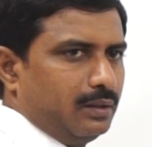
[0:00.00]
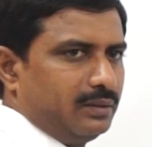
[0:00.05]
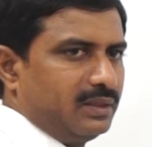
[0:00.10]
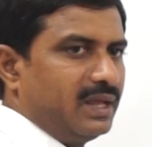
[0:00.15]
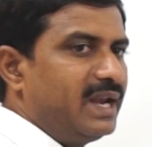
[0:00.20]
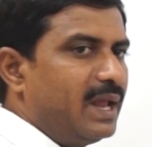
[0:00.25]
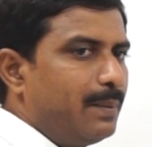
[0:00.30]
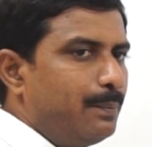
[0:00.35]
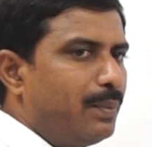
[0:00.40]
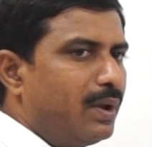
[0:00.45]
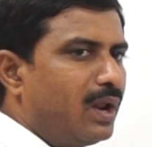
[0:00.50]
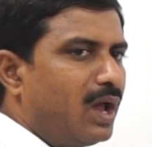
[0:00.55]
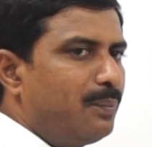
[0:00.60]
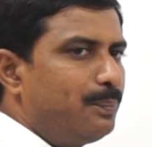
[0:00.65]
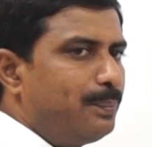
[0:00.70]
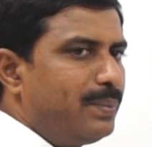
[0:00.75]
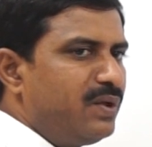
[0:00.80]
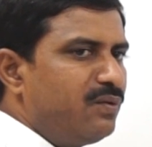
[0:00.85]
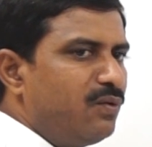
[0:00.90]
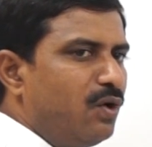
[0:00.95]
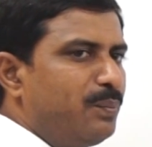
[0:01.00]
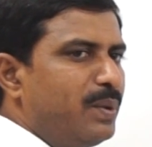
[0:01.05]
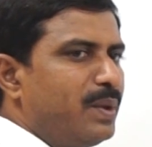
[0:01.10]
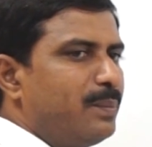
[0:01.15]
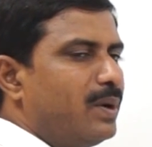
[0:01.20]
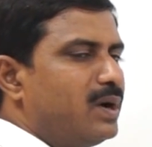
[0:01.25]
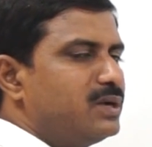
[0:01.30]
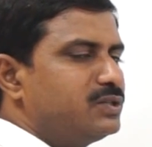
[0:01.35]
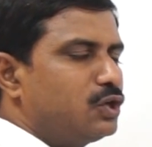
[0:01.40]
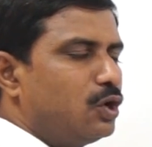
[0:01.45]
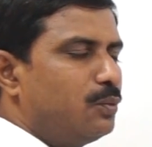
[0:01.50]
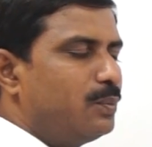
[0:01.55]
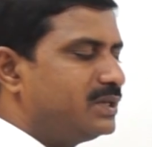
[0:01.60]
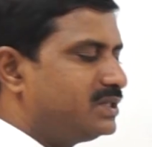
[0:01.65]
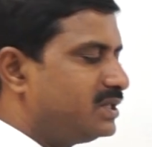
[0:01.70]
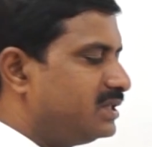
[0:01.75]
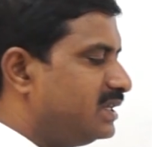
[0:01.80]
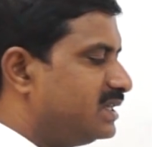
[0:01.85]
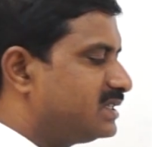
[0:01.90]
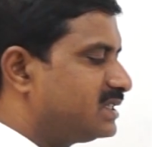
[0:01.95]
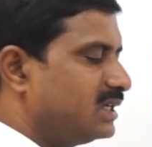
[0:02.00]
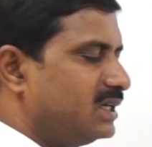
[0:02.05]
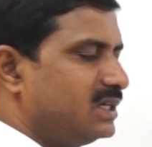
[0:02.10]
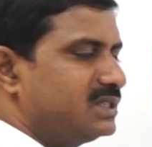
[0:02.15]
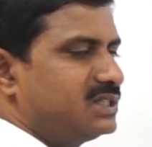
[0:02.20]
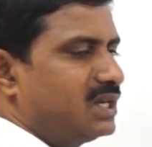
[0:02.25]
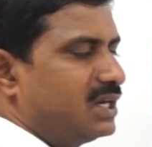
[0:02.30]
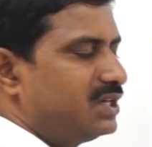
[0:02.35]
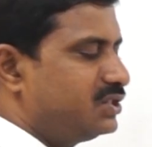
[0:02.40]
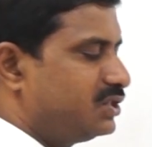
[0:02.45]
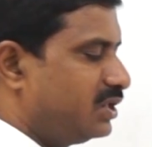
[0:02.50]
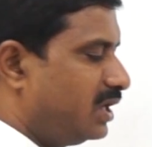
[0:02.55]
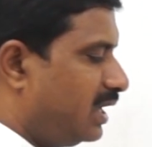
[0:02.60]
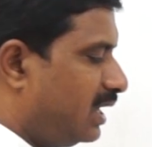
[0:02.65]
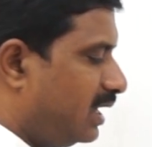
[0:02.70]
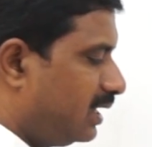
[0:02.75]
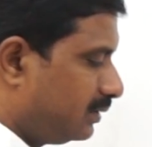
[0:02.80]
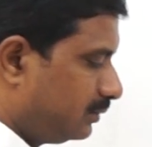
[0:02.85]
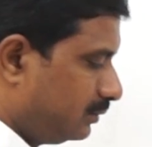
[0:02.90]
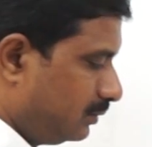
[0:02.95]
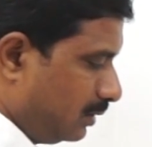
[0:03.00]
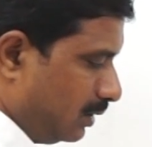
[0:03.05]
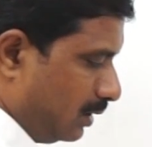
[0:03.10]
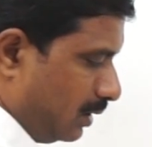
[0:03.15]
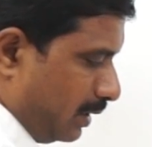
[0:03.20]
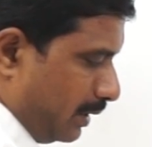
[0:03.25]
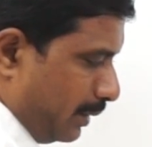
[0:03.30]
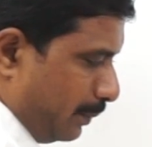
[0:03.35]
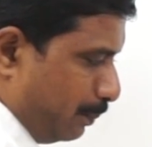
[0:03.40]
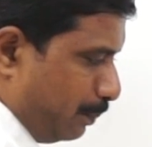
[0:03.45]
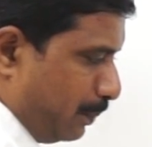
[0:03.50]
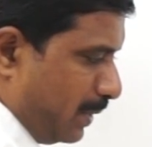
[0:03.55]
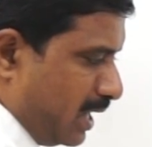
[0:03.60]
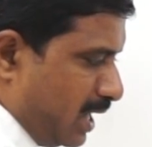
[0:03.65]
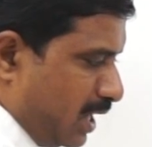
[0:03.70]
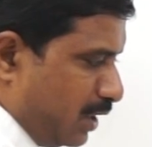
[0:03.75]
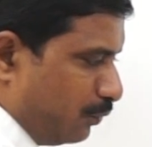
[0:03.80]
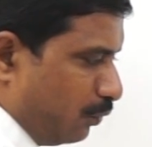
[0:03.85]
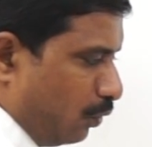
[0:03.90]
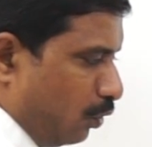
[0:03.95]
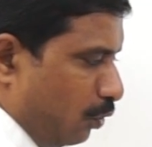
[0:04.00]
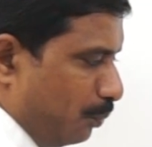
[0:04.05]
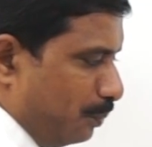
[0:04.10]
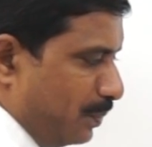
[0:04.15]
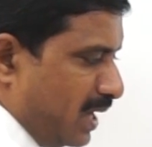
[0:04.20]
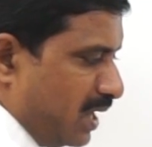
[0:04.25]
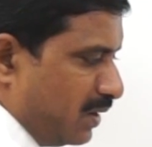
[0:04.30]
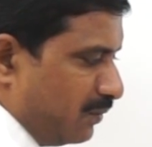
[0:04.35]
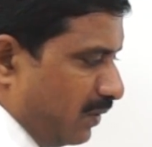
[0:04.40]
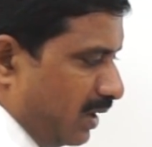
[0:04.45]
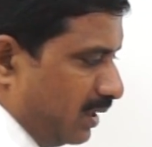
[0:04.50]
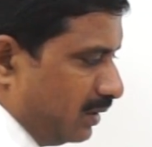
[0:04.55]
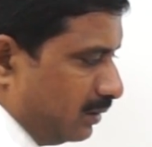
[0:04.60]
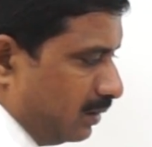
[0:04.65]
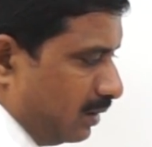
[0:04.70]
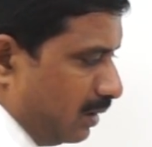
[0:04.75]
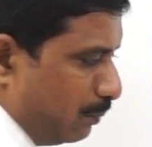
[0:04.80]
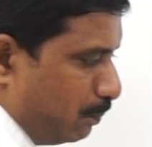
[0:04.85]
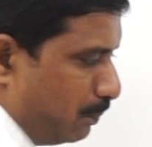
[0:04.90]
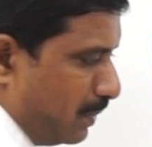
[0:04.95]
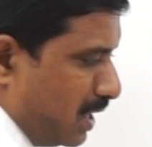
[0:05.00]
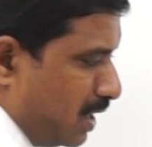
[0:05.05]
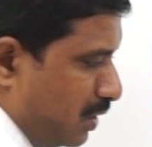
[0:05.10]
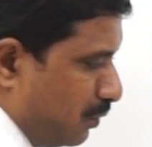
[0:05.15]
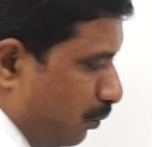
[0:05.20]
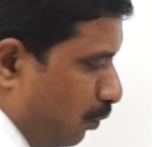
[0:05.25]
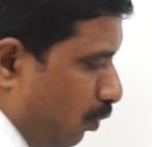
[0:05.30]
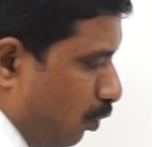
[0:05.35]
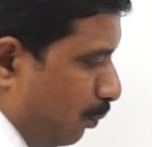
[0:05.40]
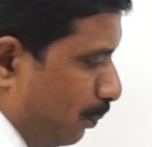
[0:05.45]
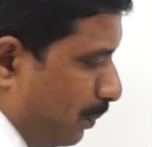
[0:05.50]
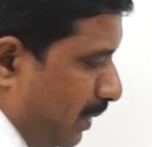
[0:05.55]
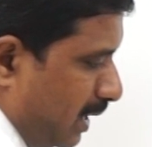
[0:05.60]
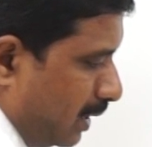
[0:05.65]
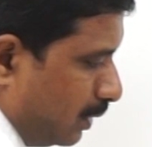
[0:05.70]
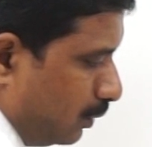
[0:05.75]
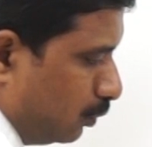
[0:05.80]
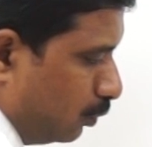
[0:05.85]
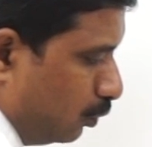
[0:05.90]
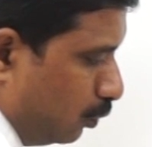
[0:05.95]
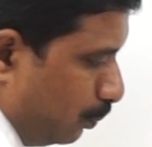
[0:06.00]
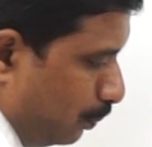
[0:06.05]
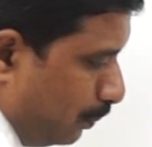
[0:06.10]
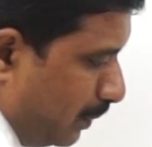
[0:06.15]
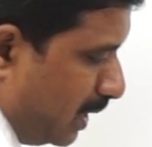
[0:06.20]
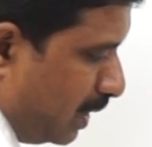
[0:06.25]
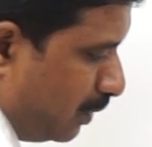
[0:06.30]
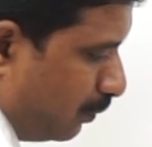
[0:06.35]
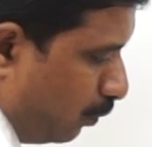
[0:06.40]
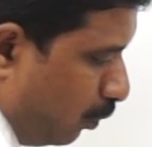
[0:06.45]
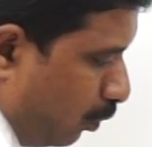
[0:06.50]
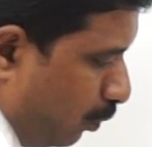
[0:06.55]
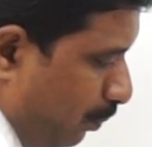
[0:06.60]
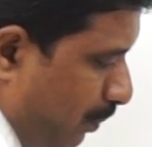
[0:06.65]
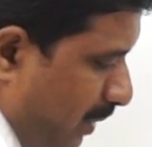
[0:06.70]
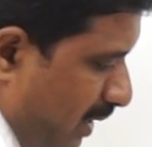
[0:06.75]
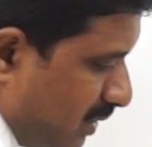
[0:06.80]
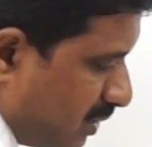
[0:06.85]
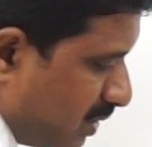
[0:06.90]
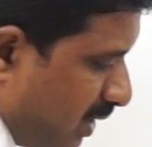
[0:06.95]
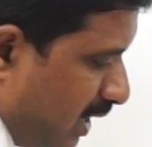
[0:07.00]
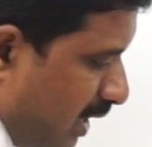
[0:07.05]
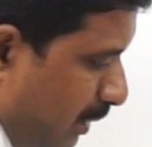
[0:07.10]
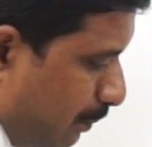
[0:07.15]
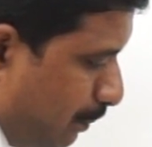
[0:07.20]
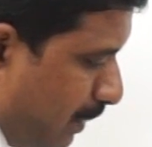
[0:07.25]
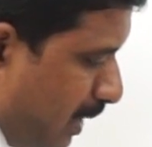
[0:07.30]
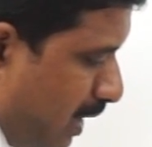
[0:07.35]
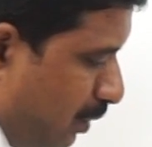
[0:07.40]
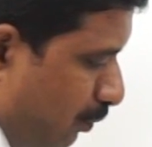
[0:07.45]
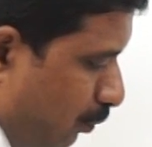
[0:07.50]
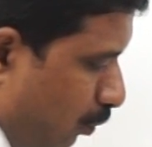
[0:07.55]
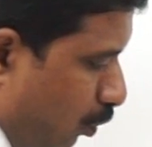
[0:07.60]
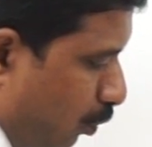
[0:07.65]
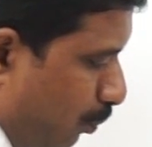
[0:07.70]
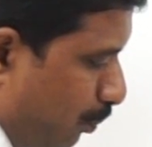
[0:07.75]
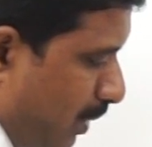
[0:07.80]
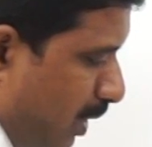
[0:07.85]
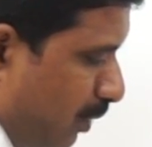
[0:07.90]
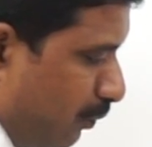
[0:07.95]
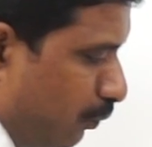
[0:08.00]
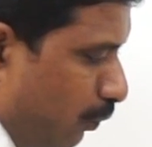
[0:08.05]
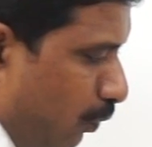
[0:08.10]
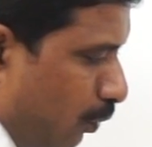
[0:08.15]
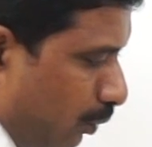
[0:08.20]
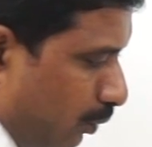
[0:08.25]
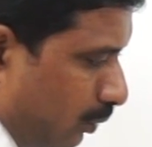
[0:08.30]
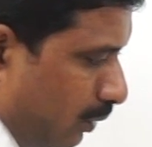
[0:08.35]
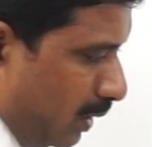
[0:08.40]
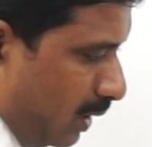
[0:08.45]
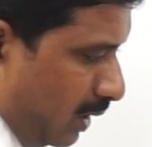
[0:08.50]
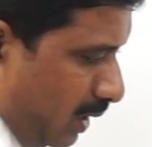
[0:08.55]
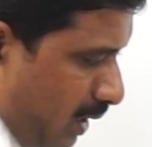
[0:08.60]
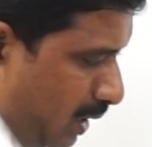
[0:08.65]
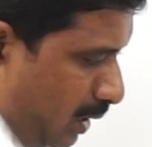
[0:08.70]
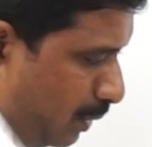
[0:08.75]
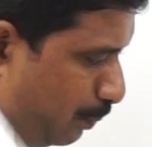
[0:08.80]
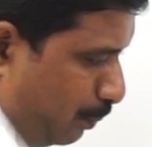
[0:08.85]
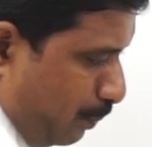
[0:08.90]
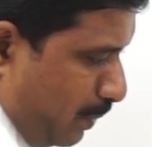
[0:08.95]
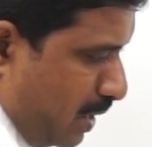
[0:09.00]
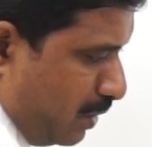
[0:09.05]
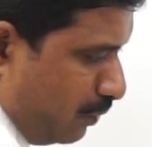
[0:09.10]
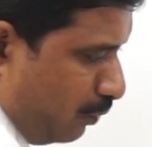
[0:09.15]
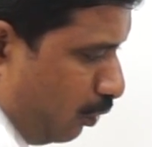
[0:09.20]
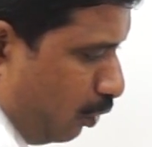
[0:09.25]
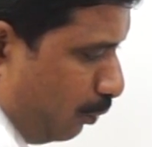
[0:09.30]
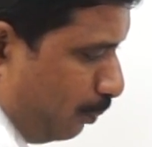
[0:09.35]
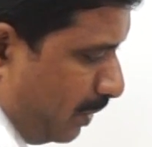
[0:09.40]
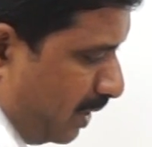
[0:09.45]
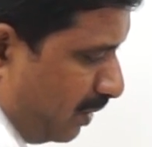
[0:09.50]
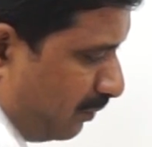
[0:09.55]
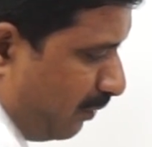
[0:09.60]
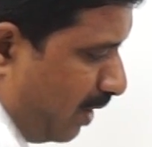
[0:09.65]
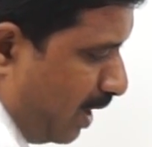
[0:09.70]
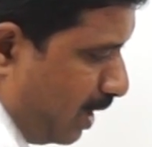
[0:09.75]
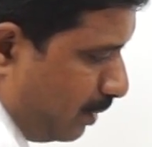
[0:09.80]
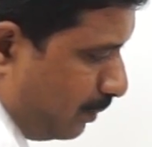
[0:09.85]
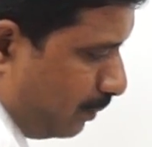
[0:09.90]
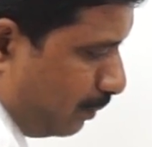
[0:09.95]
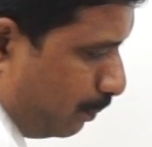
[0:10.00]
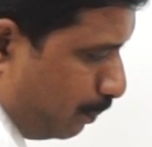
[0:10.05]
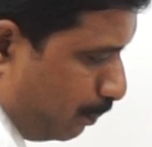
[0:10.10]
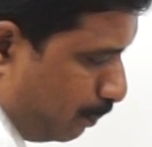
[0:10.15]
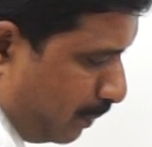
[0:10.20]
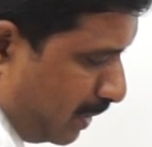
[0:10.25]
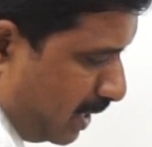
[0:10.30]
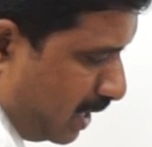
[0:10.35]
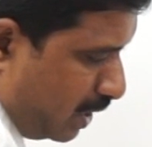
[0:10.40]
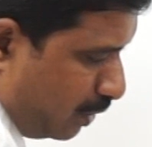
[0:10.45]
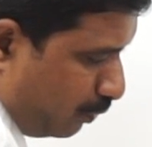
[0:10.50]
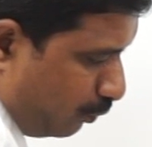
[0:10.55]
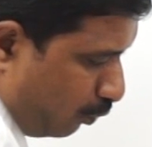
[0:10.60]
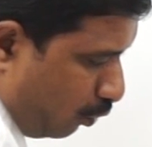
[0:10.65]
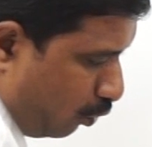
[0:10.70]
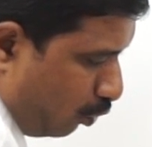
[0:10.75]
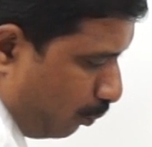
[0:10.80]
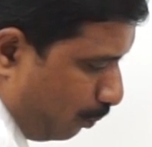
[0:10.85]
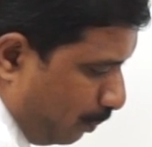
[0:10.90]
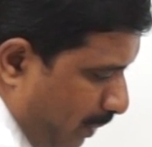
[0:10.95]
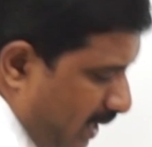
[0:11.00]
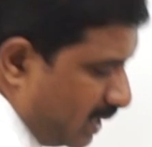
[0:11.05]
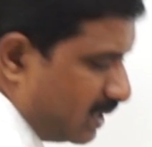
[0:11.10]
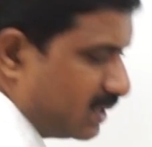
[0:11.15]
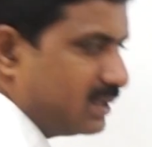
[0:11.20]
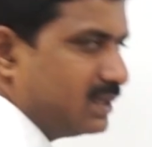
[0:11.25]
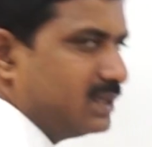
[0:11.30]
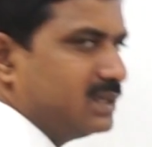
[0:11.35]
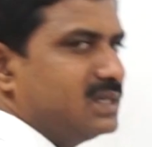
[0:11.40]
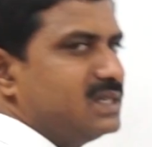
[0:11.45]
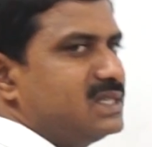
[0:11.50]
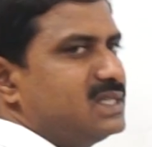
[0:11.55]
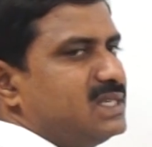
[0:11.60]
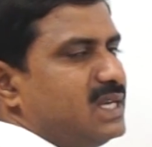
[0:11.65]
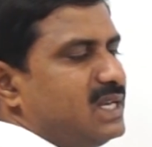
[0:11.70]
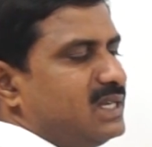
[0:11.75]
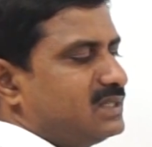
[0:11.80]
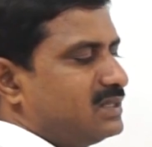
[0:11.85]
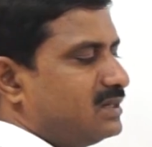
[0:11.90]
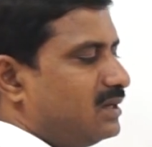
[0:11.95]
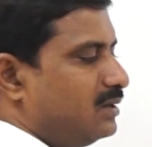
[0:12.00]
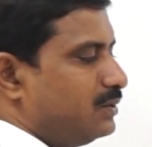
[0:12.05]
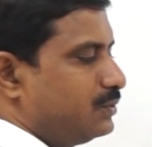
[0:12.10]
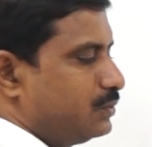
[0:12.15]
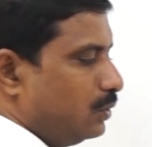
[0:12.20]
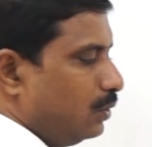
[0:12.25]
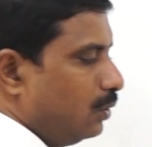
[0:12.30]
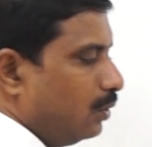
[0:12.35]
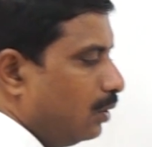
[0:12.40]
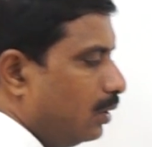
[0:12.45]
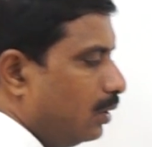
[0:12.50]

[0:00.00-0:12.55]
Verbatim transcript: The number of POP bonds how much in this structure? POP1, POP2, POP3, POP4, POP5, POP6. So,